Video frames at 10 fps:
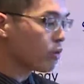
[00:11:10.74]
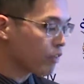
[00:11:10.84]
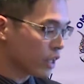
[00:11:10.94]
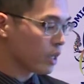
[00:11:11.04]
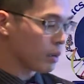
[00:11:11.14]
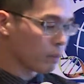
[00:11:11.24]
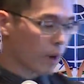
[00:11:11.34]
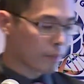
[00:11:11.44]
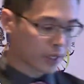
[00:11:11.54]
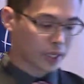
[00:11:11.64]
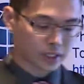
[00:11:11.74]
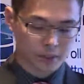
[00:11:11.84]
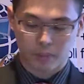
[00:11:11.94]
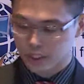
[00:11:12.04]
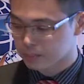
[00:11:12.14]
of the past
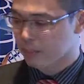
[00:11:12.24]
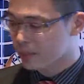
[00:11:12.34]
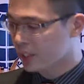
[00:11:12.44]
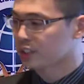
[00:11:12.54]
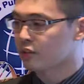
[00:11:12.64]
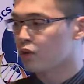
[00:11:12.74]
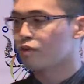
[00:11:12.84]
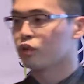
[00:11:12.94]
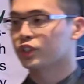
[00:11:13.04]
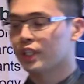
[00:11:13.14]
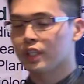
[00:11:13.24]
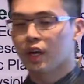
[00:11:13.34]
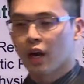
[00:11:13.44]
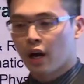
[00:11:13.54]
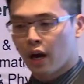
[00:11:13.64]
publication, if you see,
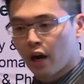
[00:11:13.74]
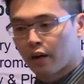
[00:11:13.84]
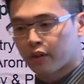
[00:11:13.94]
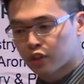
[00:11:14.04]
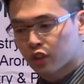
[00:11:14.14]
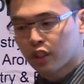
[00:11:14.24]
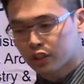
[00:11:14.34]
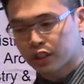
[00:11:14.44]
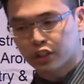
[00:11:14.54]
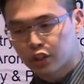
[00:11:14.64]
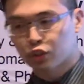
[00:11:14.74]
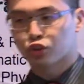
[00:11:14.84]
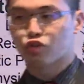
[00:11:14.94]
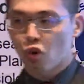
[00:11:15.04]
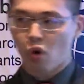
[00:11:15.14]
they're trying to actually
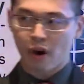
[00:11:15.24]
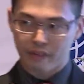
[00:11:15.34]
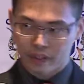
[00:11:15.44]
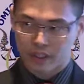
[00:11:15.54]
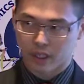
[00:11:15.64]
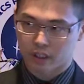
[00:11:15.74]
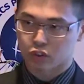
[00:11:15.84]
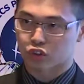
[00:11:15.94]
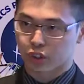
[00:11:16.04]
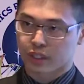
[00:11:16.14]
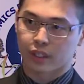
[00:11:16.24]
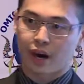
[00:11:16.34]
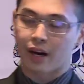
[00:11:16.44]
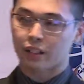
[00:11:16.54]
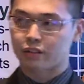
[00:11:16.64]
use raw honey and to treat
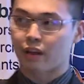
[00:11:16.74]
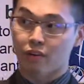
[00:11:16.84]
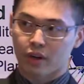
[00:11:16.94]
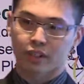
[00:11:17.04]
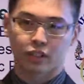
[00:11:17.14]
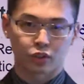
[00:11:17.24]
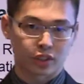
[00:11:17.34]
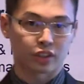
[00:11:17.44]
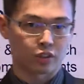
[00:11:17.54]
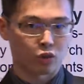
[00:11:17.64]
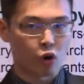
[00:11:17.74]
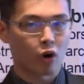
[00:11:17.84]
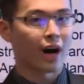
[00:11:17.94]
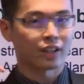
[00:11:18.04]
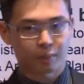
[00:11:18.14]
eye directly using the
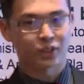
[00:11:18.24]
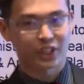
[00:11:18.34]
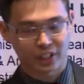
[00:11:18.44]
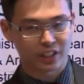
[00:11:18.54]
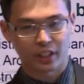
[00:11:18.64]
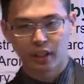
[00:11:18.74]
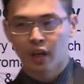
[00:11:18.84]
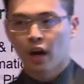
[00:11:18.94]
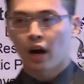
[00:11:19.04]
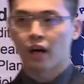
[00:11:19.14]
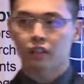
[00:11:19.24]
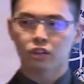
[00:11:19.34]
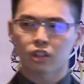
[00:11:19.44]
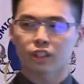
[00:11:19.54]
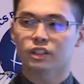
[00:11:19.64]
raw 100% honey. I
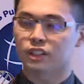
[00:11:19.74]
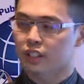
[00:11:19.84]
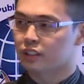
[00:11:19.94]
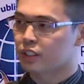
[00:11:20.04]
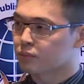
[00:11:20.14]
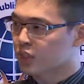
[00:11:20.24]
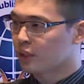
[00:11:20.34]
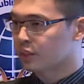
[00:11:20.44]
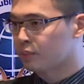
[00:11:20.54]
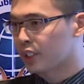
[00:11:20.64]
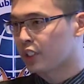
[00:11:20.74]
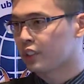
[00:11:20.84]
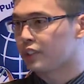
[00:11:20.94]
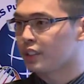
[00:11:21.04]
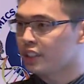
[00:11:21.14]
don't understand sometimes
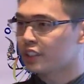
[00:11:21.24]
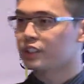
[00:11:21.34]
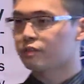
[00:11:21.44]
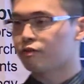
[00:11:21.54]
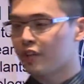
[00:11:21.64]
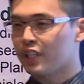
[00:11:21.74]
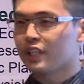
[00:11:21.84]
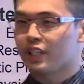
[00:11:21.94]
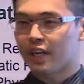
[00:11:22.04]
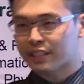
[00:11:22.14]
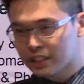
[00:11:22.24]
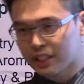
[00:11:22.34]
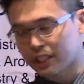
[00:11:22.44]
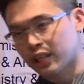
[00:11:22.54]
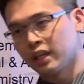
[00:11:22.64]
because it is very
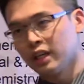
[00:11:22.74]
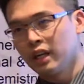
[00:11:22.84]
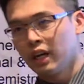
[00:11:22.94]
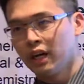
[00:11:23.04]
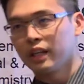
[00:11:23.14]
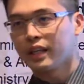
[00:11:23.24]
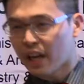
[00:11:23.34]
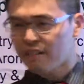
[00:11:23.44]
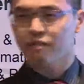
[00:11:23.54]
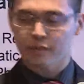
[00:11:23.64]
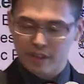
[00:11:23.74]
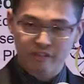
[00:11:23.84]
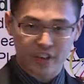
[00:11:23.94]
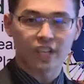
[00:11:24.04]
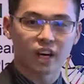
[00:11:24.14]
acidic and it can be
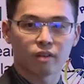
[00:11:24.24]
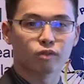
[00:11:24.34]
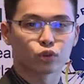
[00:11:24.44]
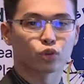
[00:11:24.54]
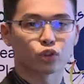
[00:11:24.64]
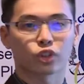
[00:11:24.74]
very harmful